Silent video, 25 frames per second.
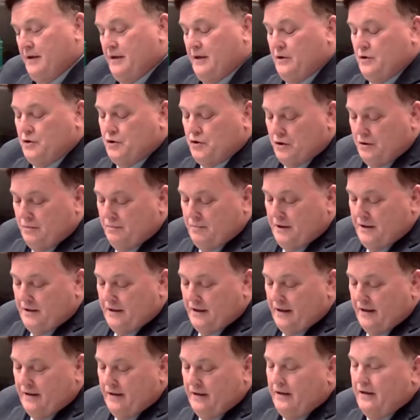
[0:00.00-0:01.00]
It should be
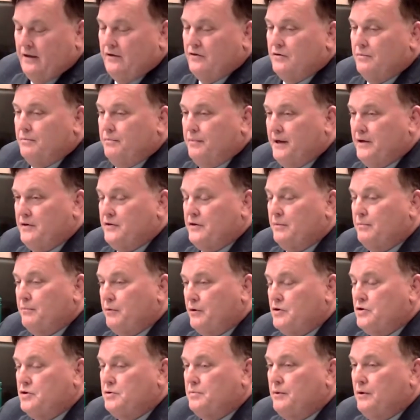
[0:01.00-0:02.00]
done. It's a basic
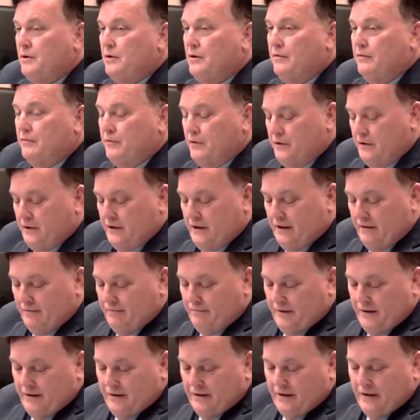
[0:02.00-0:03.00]
principle of good
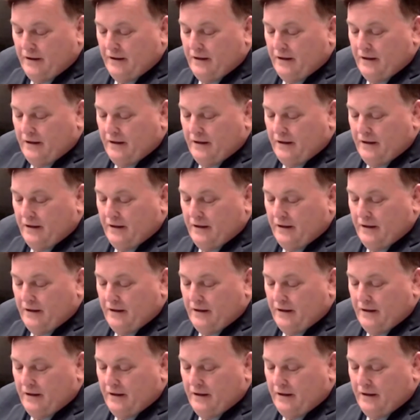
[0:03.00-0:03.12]
government.